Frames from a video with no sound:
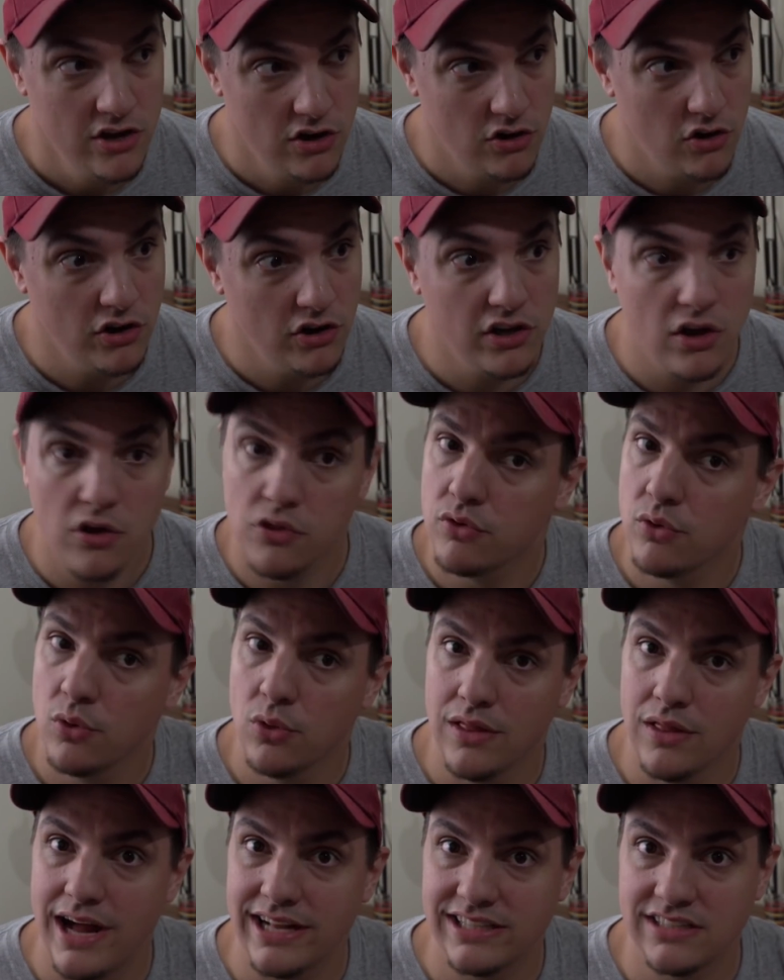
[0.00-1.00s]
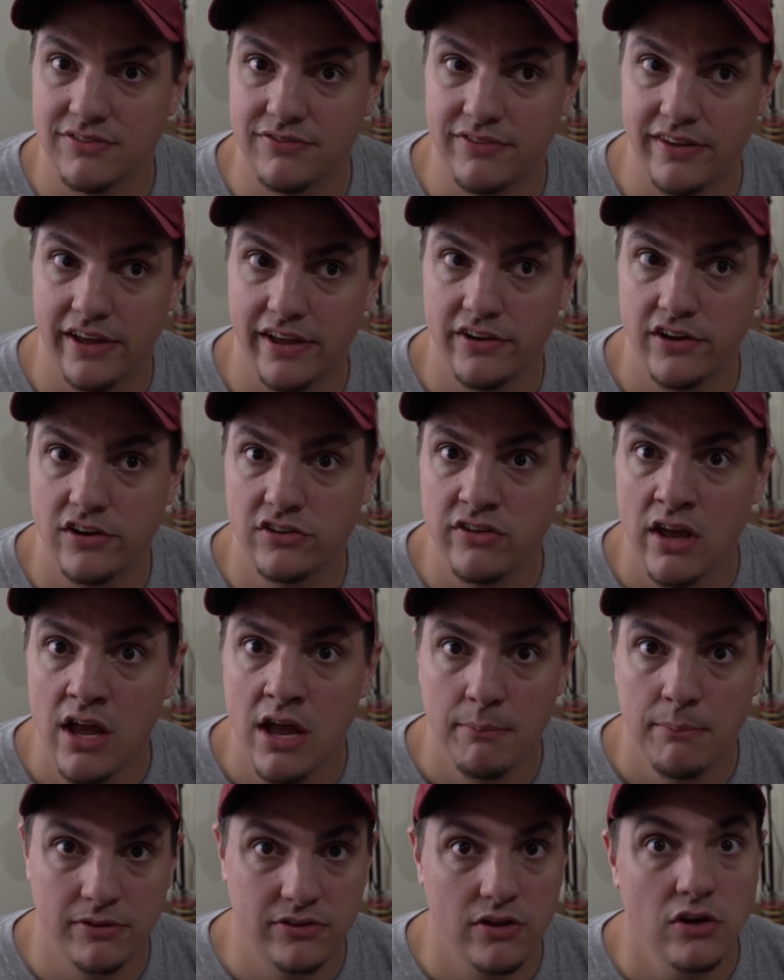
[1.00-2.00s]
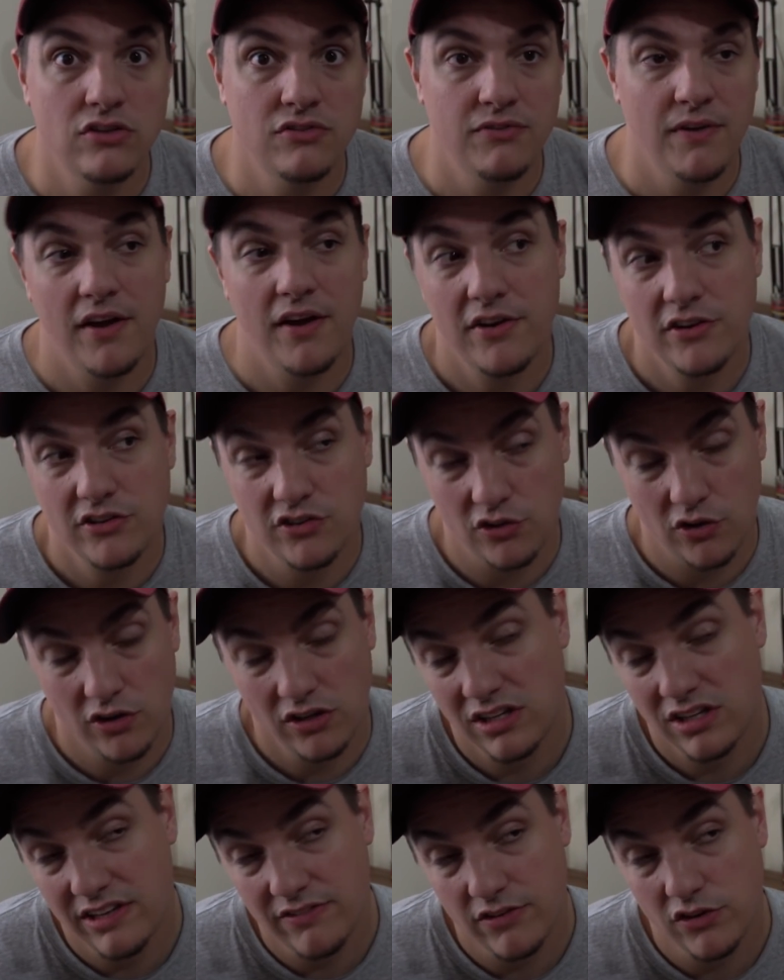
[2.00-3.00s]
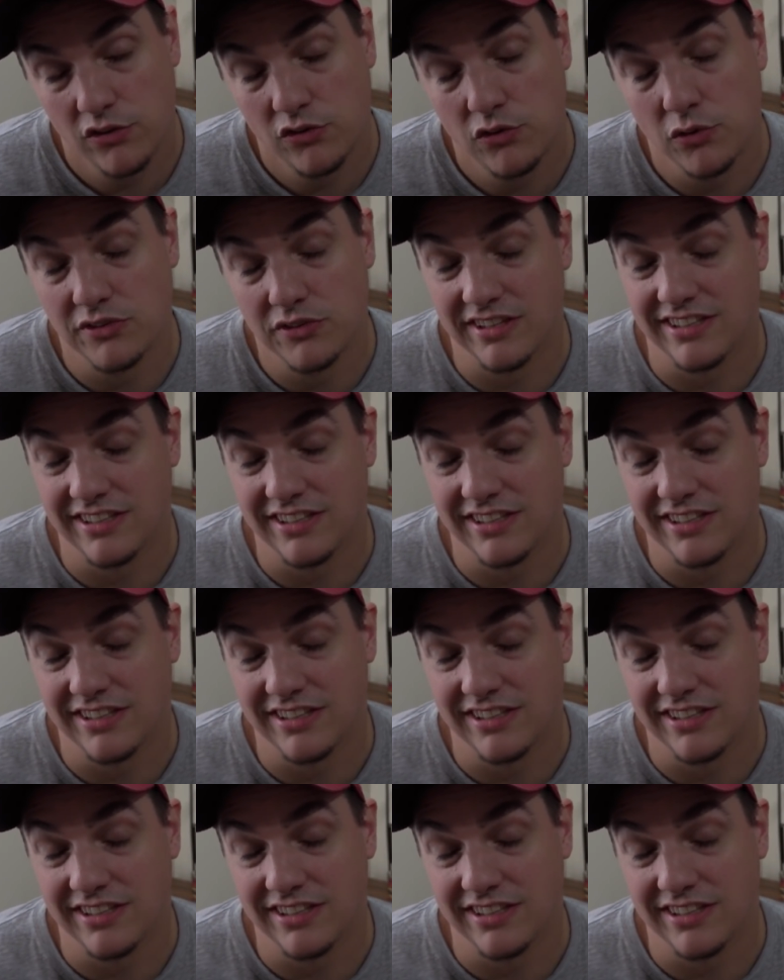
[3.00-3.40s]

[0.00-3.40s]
you're going to go through lots of failures, but those failures are going to lead you to